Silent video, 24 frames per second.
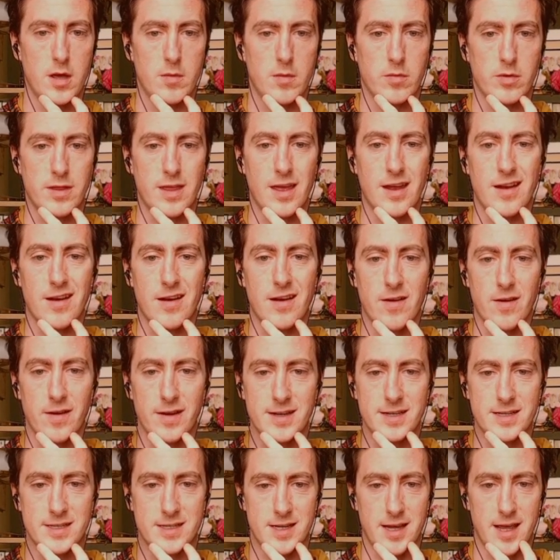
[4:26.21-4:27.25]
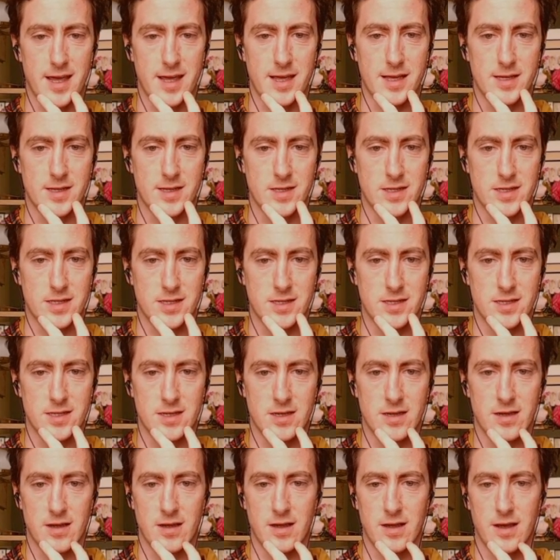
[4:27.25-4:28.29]
but then knight takes,
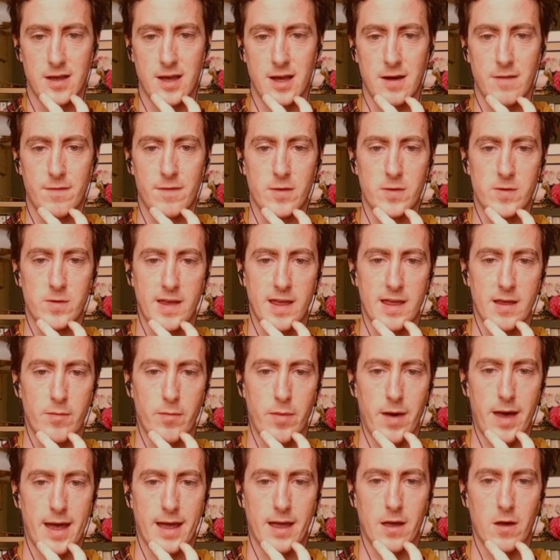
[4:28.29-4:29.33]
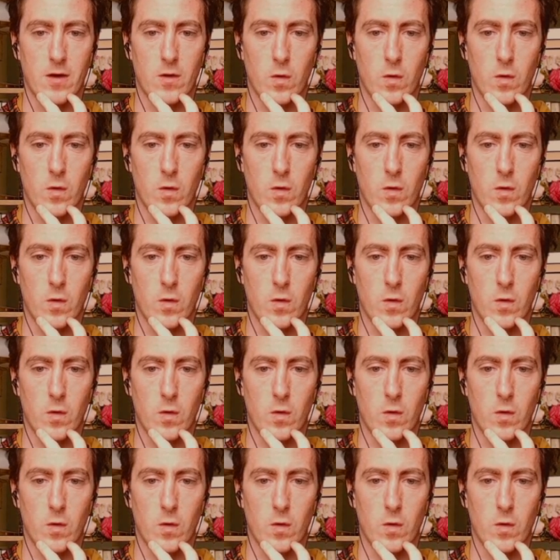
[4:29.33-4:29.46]
and if you take back,